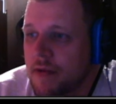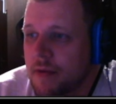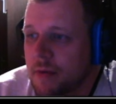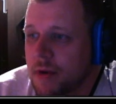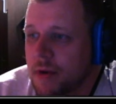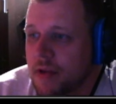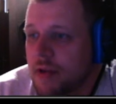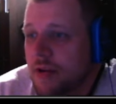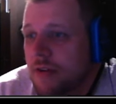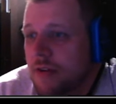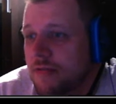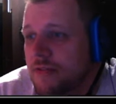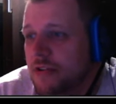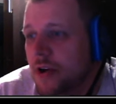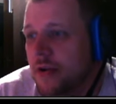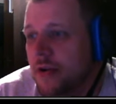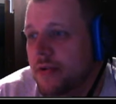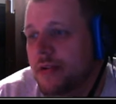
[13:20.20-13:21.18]
I could have
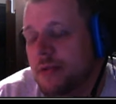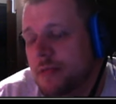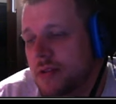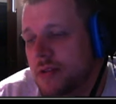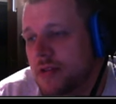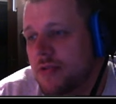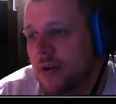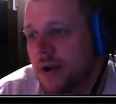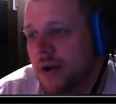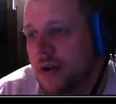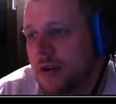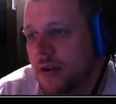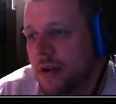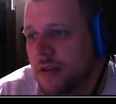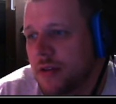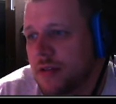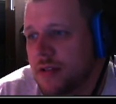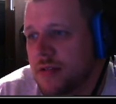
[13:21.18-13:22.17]
turned them into
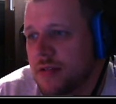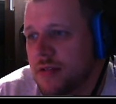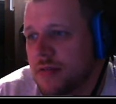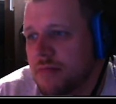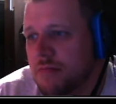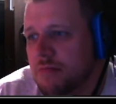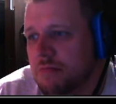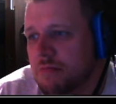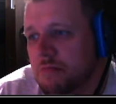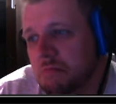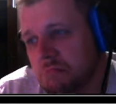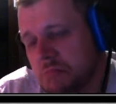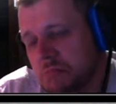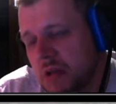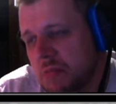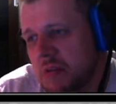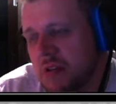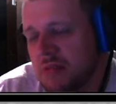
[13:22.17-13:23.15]
Archons. I
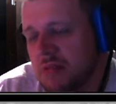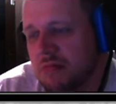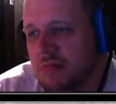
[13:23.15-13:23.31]
mean.